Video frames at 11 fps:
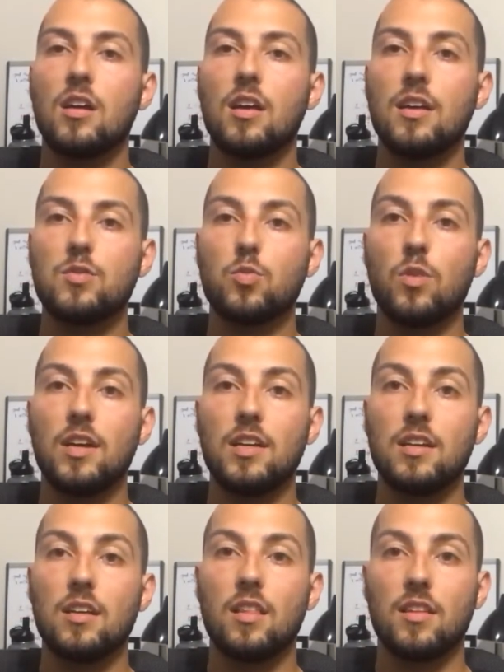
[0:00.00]
is
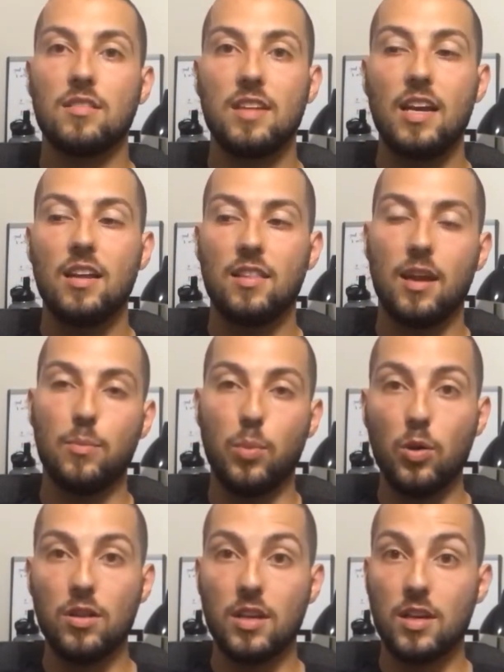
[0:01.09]
when the data that I'm
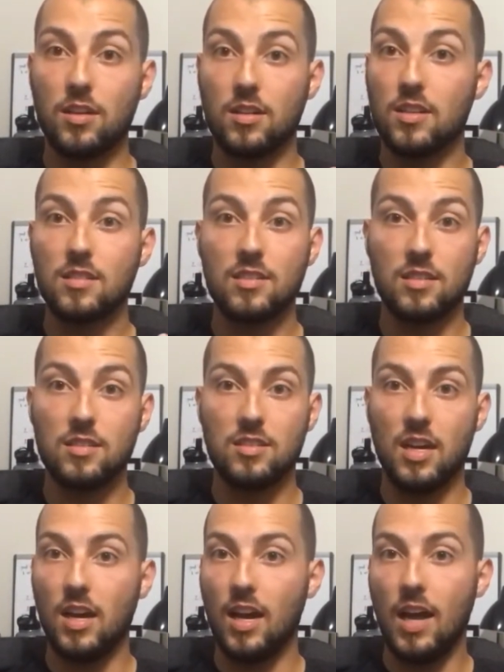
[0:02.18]
pulling either doesn't exist
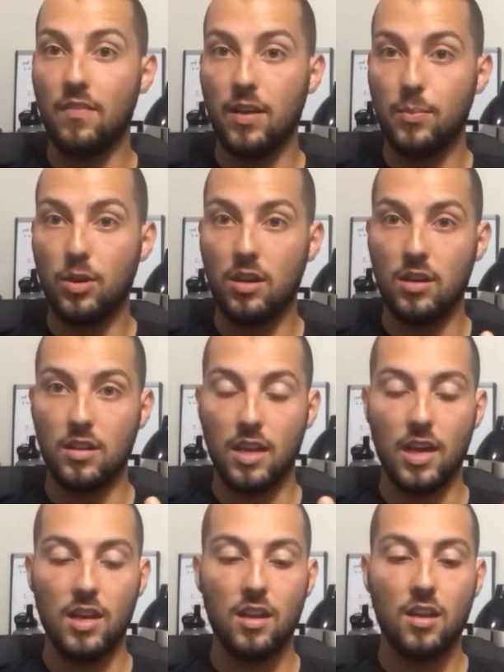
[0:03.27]
yet, I haven't inputted it
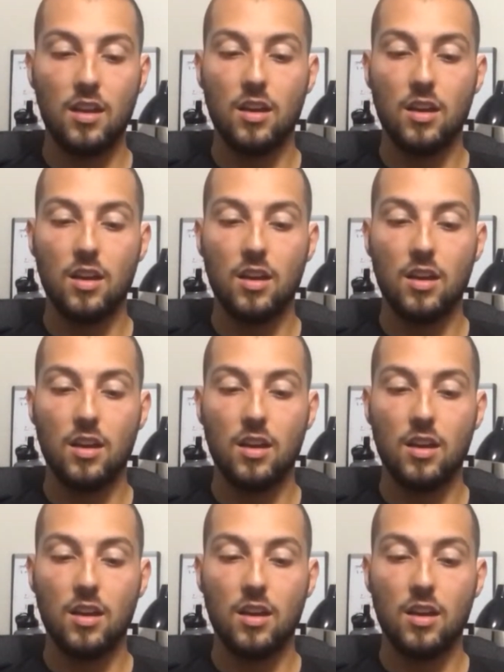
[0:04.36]
yet,